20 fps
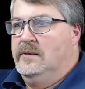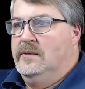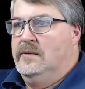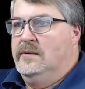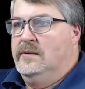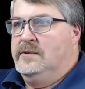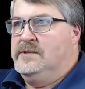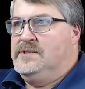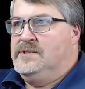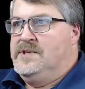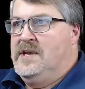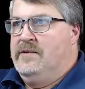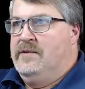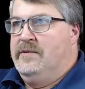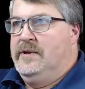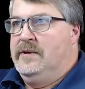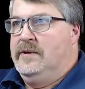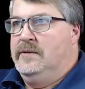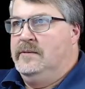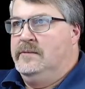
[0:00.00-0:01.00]
Save
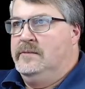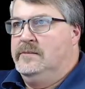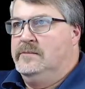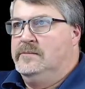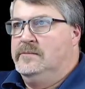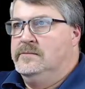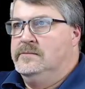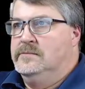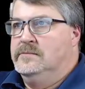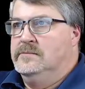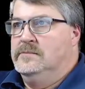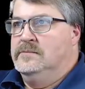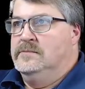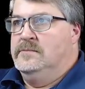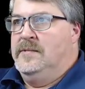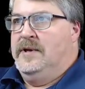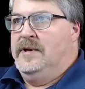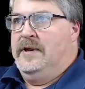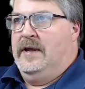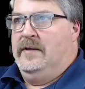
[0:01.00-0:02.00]
it.
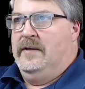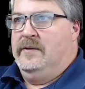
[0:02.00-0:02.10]
And now